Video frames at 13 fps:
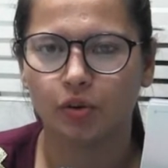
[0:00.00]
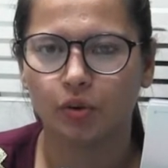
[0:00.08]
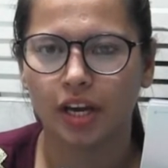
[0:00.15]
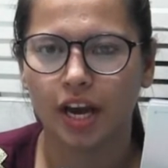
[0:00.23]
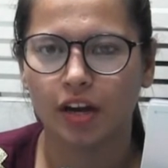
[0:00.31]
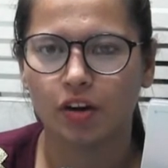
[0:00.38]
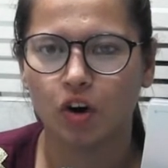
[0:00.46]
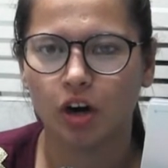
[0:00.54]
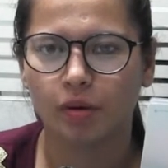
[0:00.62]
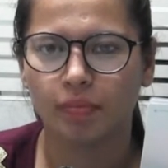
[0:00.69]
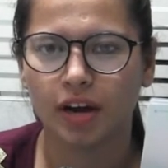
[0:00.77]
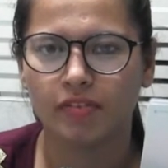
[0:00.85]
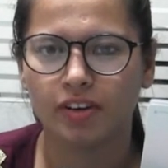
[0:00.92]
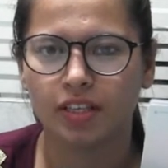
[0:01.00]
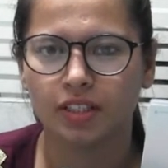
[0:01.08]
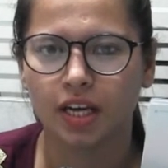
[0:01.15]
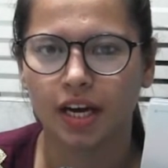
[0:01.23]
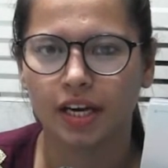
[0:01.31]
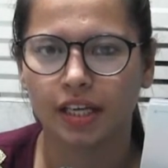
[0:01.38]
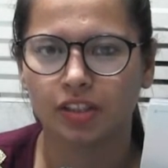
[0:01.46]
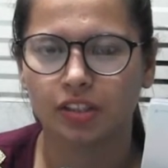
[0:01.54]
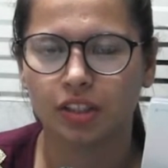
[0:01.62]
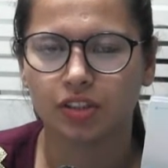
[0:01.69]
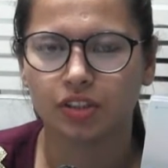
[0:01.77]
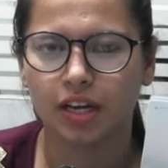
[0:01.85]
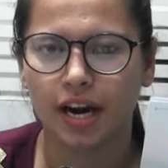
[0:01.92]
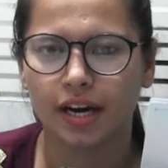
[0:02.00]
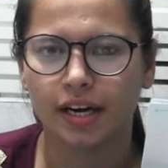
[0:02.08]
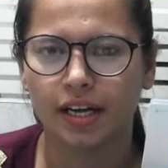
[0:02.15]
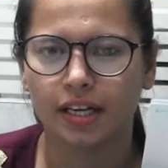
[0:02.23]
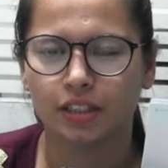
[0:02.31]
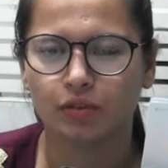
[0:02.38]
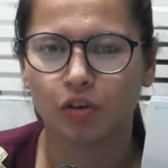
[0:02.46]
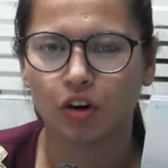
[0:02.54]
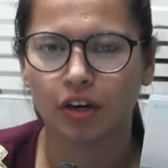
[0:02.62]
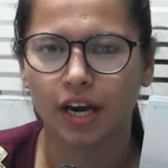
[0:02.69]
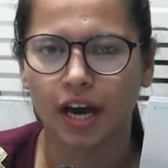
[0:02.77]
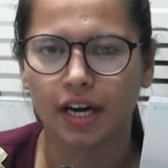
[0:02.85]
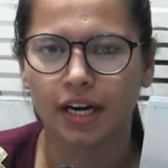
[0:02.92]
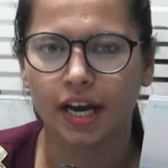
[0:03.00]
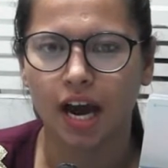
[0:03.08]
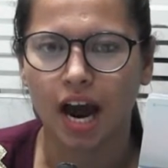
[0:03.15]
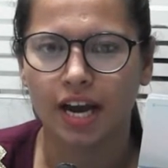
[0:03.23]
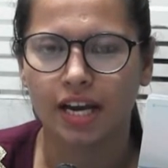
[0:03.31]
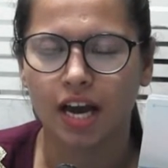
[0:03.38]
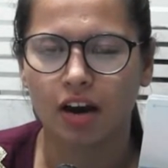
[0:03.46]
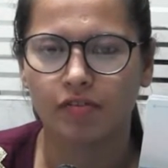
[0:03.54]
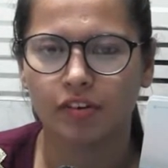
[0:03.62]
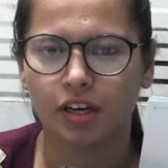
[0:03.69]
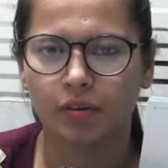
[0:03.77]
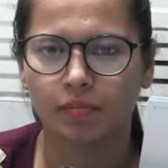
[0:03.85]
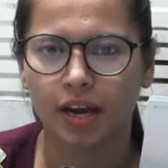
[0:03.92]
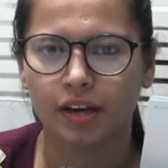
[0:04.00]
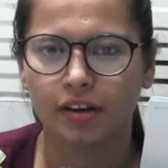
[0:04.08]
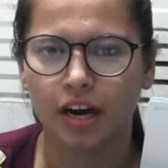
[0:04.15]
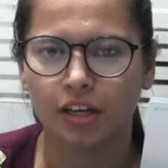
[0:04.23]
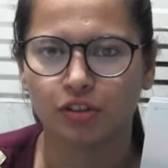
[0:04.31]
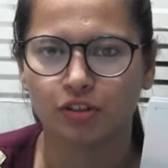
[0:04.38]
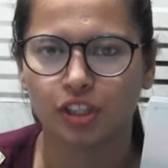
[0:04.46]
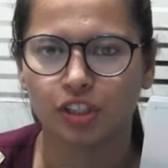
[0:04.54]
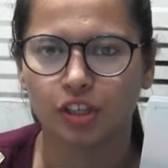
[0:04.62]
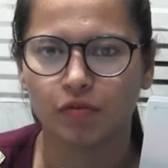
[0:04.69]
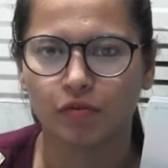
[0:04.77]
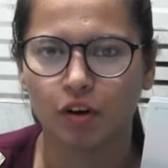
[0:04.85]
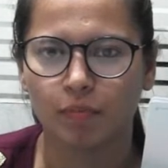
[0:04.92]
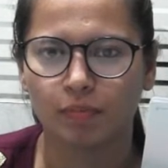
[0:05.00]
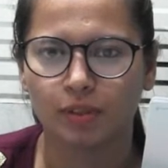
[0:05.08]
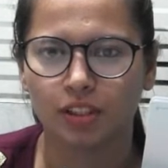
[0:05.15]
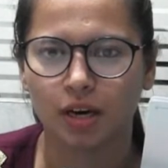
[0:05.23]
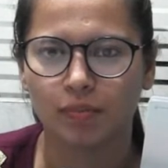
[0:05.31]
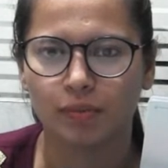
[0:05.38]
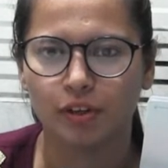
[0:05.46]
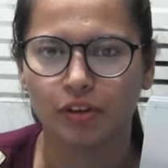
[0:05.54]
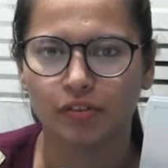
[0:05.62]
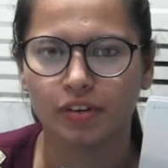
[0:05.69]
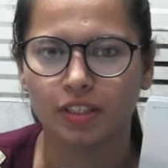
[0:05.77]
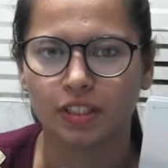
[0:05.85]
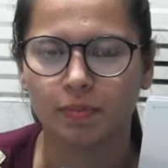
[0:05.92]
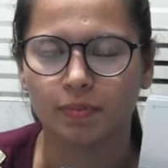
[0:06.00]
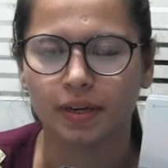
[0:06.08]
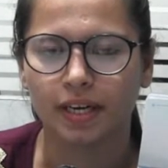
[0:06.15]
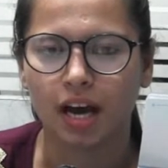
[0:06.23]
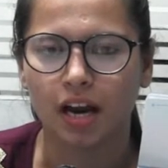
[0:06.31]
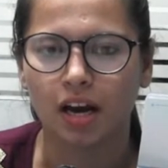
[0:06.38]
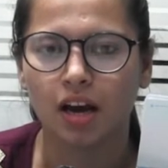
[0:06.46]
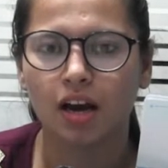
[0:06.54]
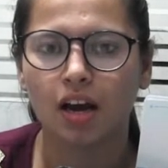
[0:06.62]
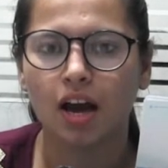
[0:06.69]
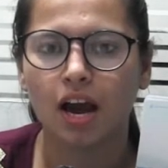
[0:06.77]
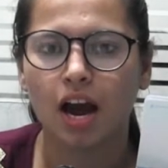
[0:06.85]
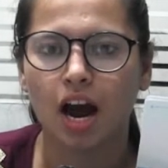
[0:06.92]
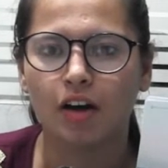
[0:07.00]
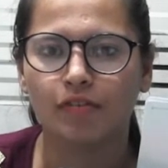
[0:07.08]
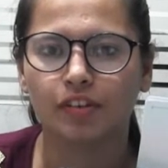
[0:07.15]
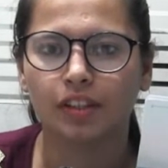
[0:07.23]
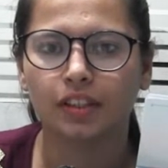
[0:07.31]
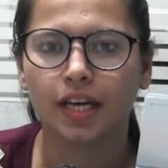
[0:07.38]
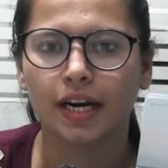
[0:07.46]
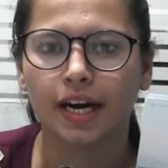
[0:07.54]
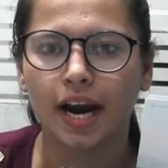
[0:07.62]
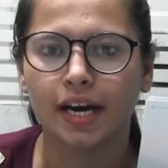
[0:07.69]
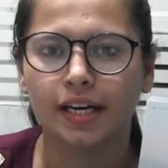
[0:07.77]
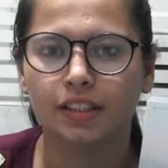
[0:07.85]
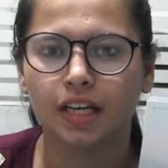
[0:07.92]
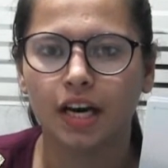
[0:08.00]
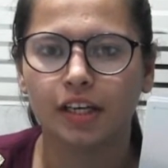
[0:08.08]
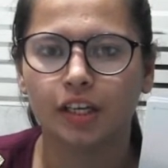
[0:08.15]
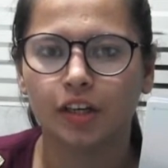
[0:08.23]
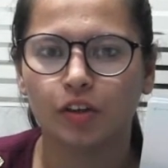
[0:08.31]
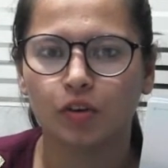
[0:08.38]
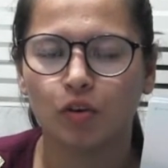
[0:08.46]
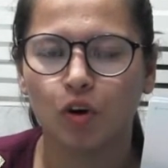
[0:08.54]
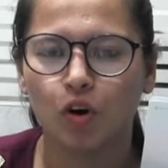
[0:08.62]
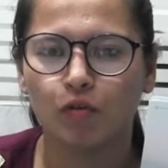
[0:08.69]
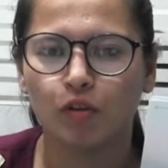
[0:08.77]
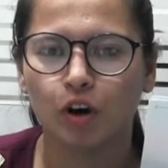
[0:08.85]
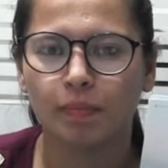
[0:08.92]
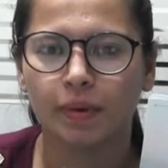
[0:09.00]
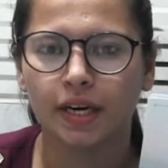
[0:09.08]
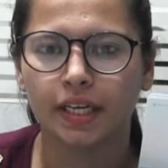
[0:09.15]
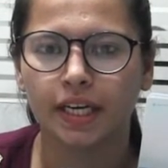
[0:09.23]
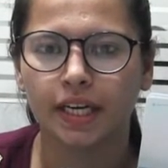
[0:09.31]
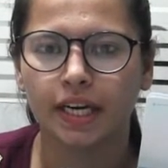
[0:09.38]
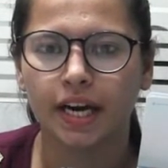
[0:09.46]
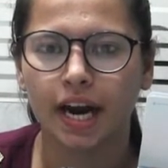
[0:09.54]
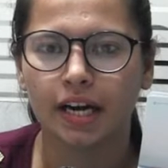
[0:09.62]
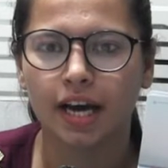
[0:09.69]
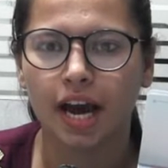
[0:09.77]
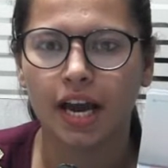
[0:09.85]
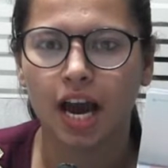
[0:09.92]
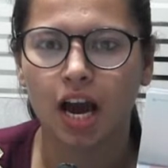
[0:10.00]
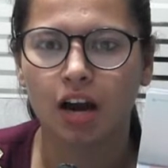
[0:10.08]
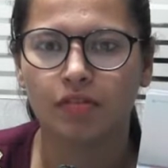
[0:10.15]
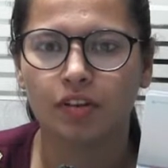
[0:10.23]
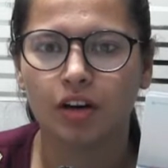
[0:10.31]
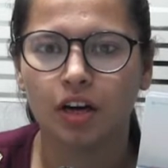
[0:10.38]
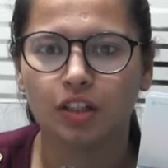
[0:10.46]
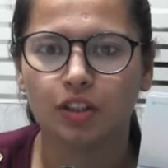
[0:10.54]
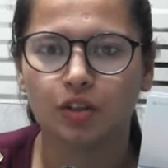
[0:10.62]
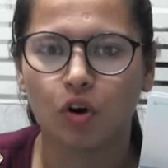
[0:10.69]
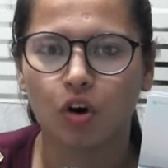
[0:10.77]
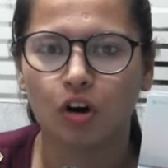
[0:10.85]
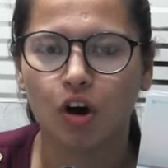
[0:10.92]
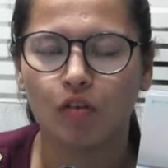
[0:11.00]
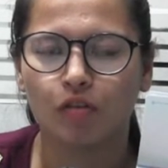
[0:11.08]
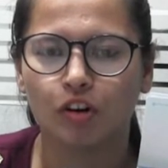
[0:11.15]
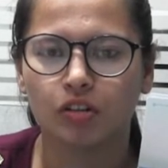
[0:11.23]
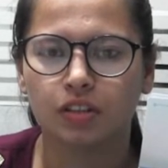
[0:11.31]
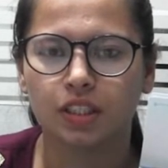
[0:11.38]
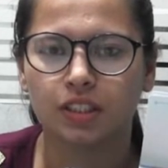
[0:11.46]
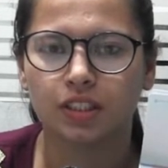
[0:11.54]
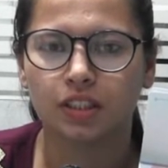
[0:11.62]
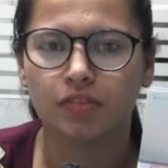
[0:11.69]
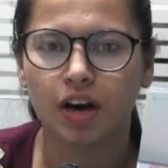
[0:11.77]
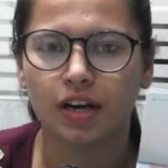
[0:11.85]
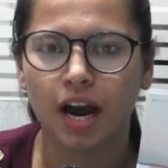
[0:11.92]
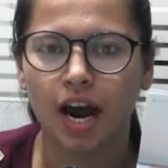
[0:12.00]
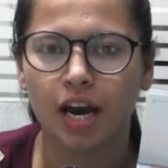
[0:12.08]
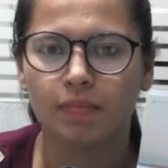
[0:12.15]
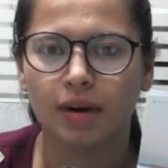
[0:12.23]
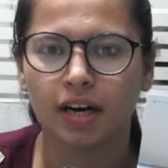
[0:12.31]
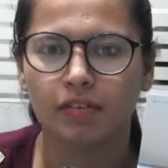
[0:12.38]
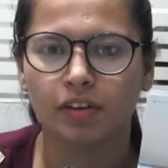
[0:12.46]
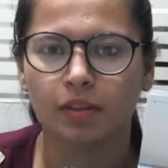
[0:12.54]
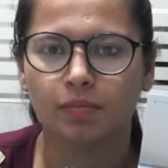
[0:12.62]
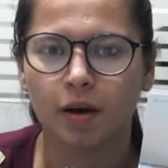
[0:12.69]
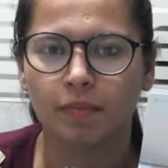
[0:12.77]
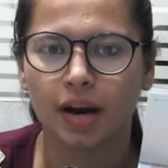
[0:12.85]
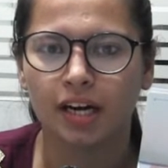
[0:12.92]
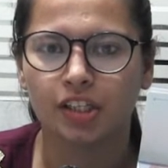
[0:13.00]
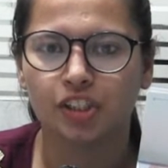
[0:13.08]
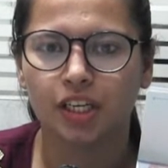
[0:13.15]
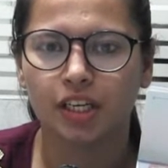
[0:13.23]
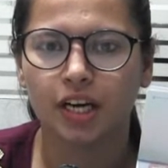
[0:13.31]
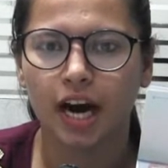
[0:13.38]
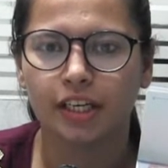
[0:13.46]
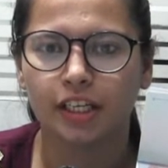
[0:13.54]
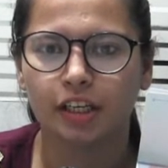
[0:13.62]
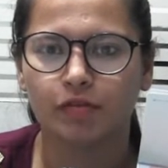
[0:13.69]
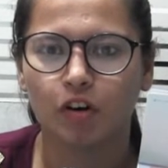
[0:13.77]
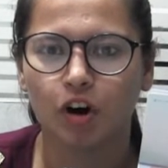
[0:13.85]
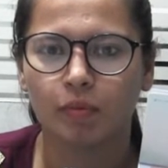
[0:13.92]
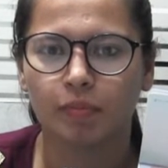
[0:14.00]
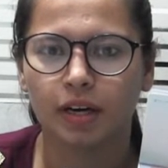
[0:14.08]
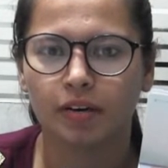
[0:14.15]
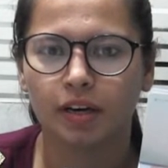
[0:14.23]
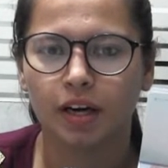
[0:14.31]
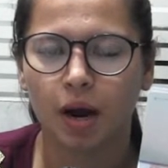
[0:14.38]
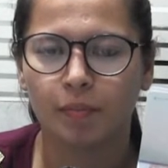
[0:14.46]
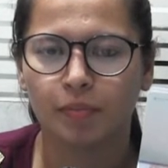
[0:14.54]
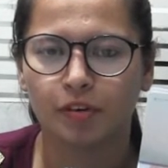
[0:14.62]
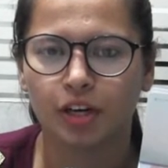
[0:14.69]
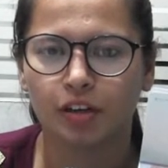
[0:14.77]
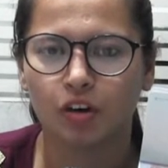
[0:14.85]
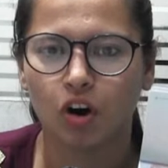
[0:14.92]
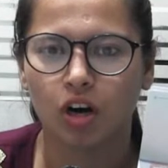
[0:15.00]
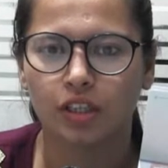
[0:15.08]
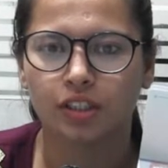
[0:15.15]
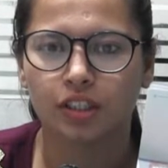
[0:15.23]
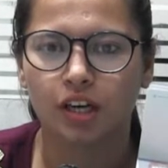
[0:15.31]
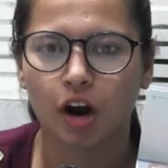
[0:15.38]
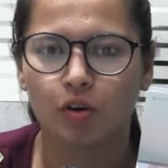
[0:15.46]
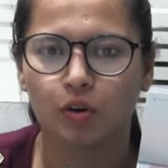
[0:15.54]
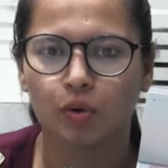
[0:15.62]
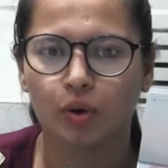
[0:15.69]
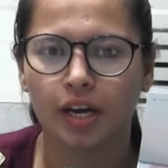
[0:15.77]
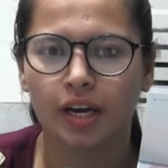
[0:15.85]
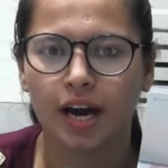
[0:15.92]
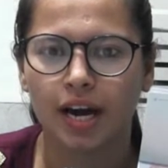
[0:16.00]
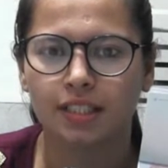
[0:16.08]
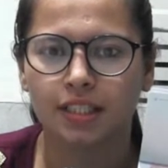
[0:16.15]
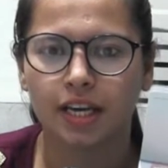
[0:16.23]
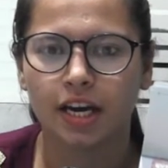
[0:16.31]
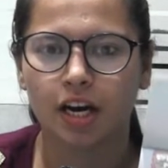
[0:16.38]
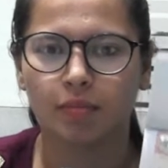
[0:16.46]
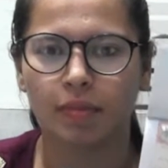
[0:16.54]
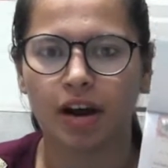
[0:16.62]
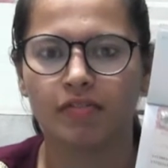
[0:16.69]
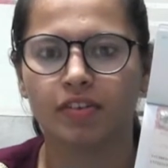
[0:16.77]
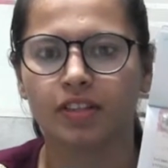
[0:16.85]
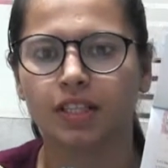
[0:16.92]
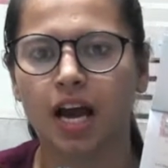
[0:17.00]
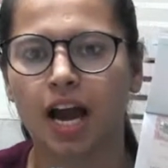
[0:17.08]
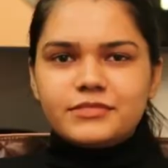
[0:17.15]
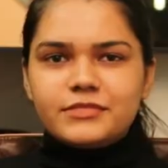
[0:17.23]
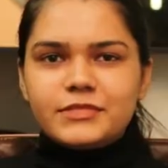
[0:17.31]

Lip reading: Today I got my visa in just 10 days for Canada. I have done my graduation from Punjabi University Patiala. After that, I decided to go for PTE and I have scored overall 61. I met with ma'am and she guided for me Cambrian College. Now today guys, hear my visa.